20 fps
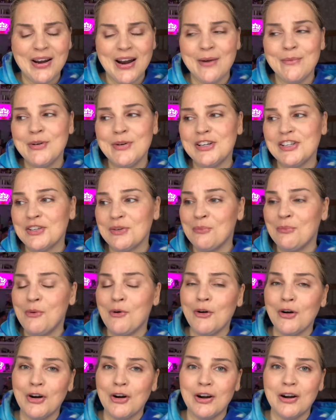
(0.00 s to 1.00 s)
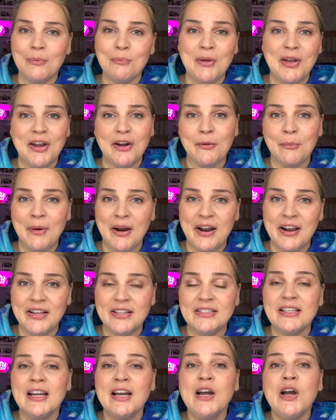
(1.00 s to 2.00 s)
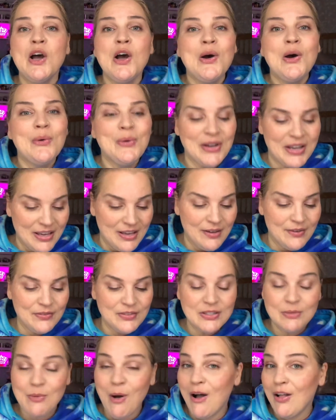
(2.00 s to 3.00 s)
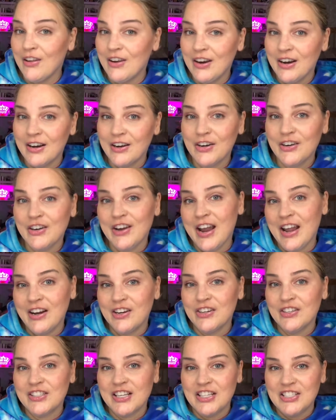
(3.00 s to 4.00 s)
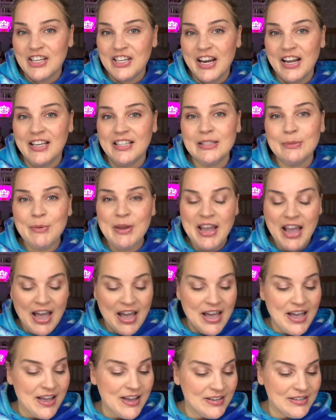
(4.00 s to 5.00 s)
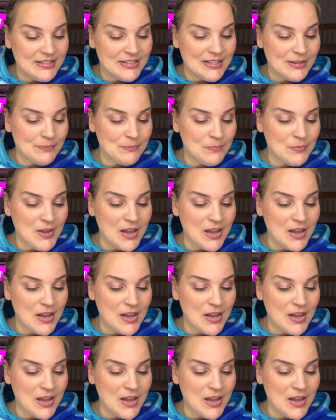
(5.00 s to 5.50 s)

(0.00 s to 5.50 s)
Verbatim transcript: And I wish more bigger brands would give smaller creators a chance because